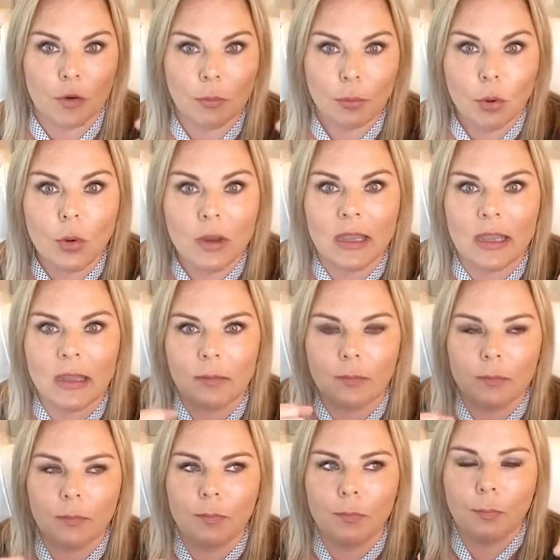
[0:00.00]
employee
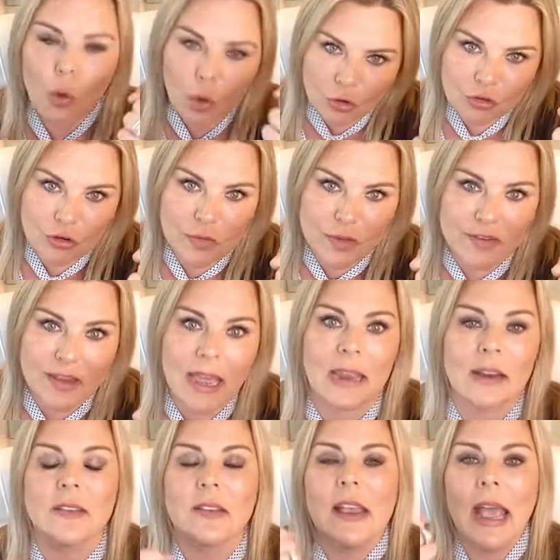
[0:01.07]
portion of the
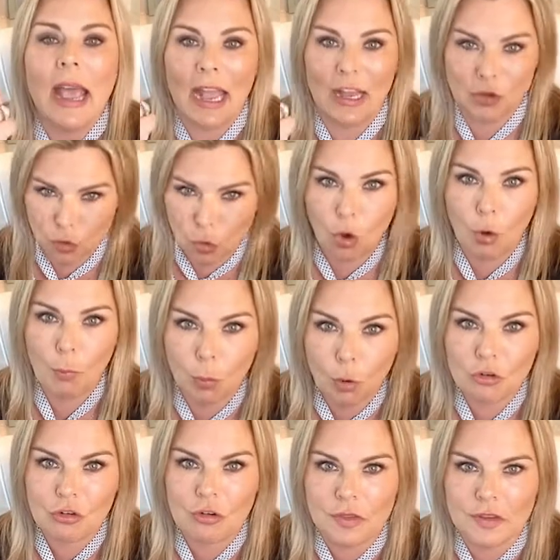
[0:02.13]
tax and your
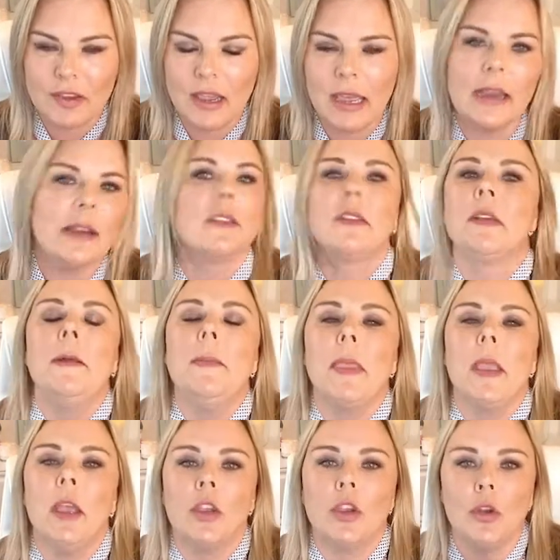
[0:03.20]
portion of the tax,
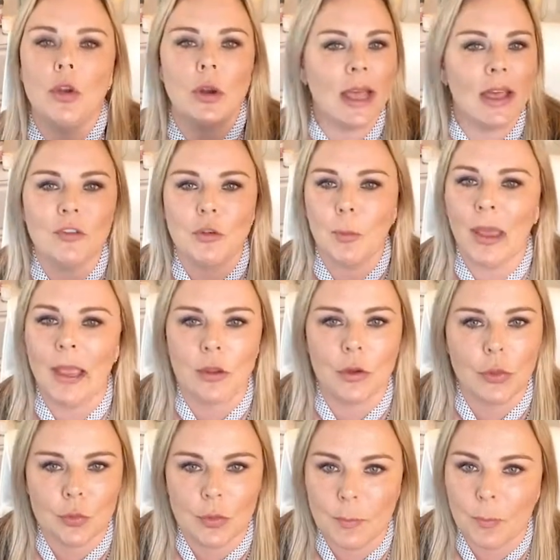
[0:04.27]
you don't have to pay your
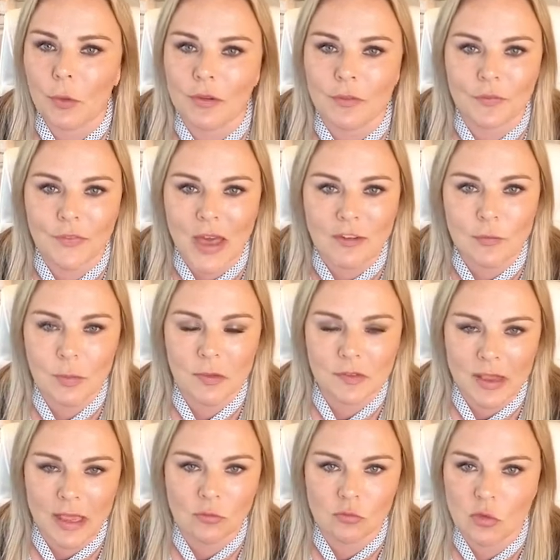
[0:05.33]

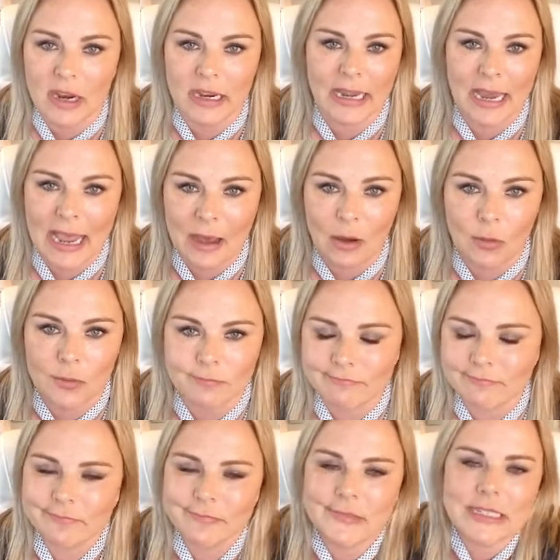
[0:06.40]
3.5% right now.
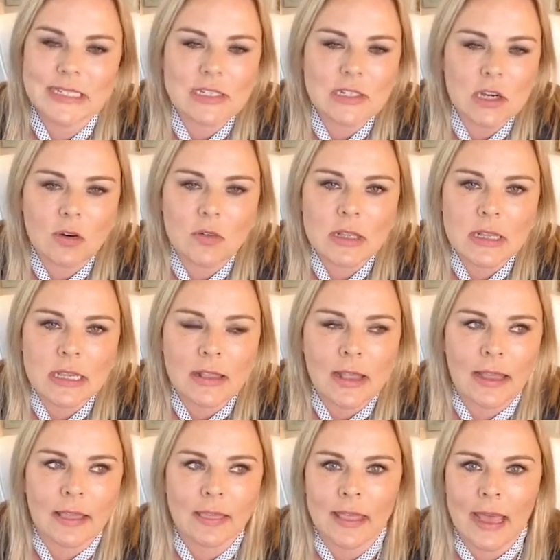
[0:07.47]
It's not really
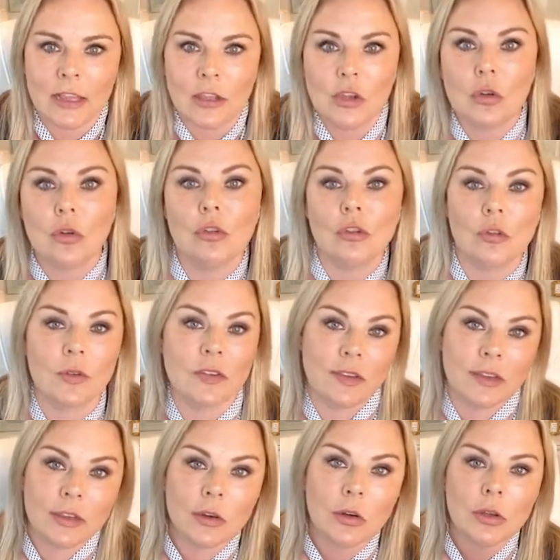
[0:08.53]
like that huge of a
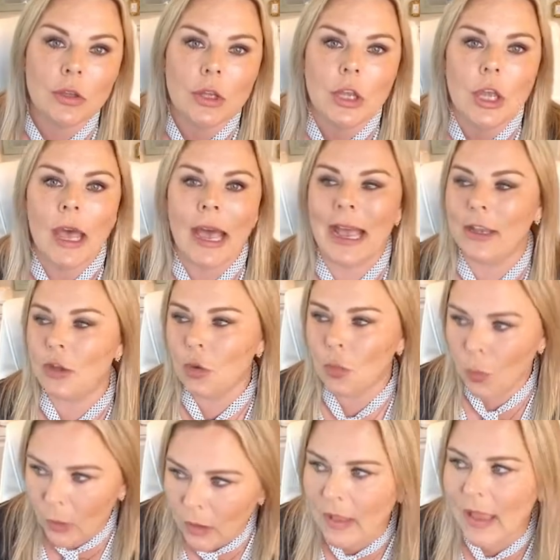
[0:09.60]
deal, and you
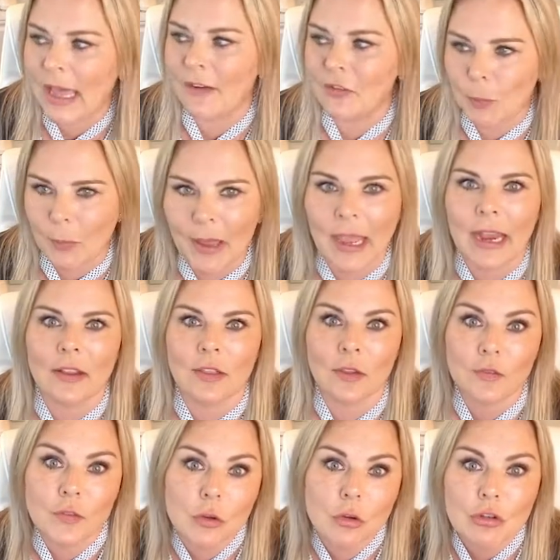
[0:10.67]
will have to pay it in the
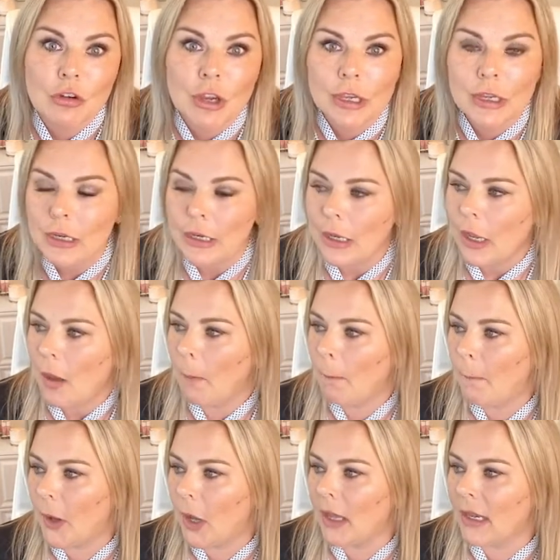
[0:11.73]
future,
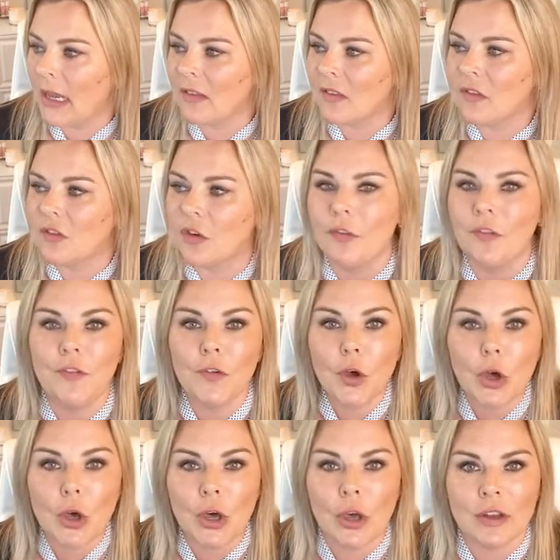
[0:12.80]
but it's
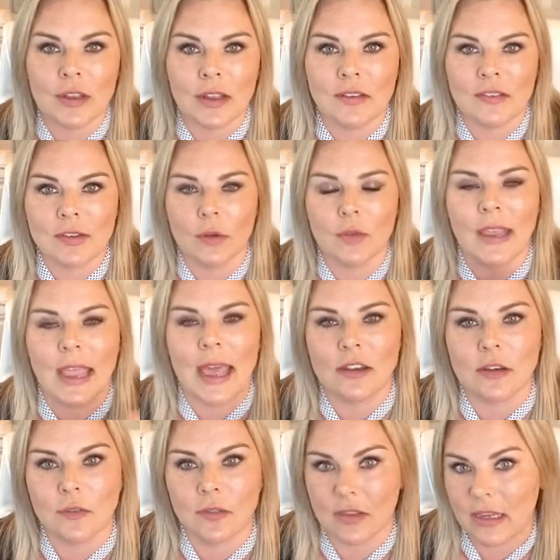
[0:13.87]
deferred until the
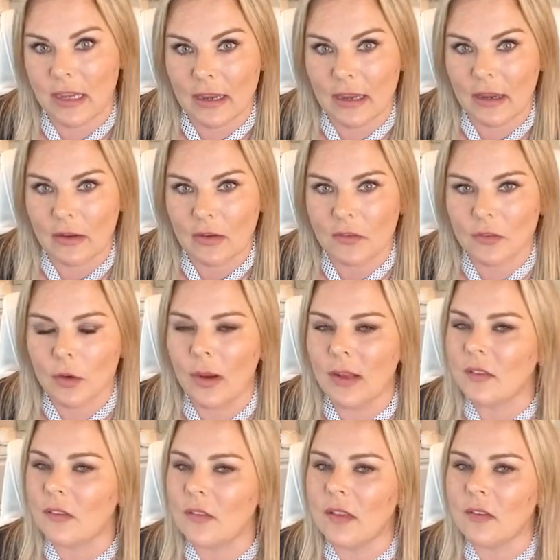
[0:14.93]
end of the year. So
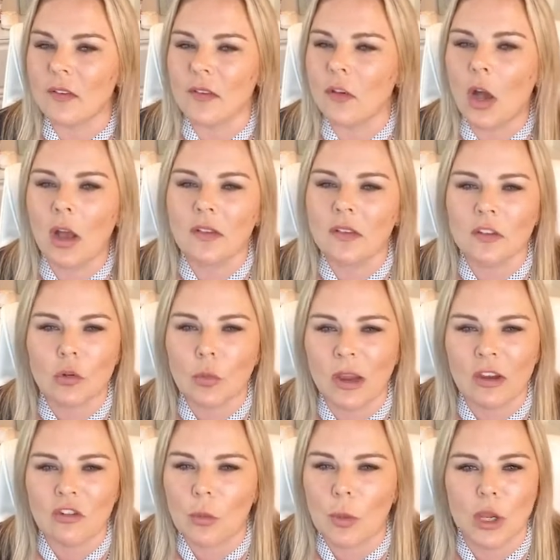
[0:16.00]
this is not a
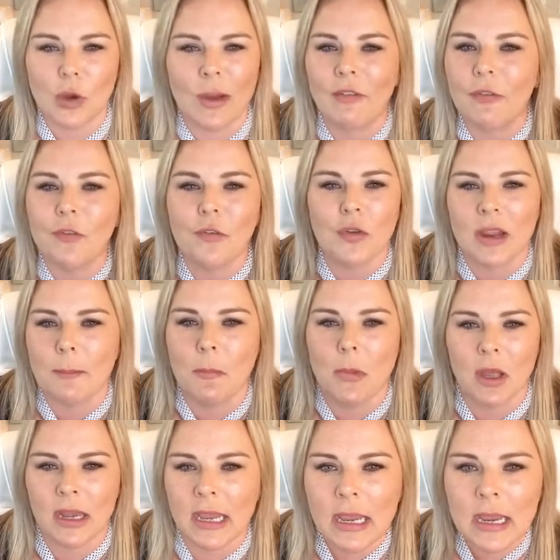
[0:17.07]
situation where you have free
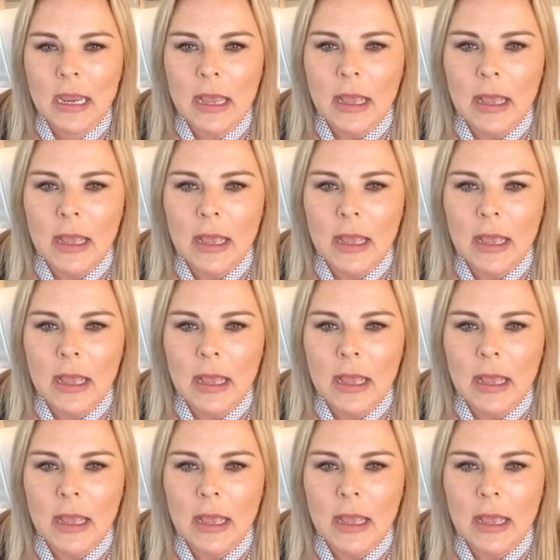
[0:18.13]
money,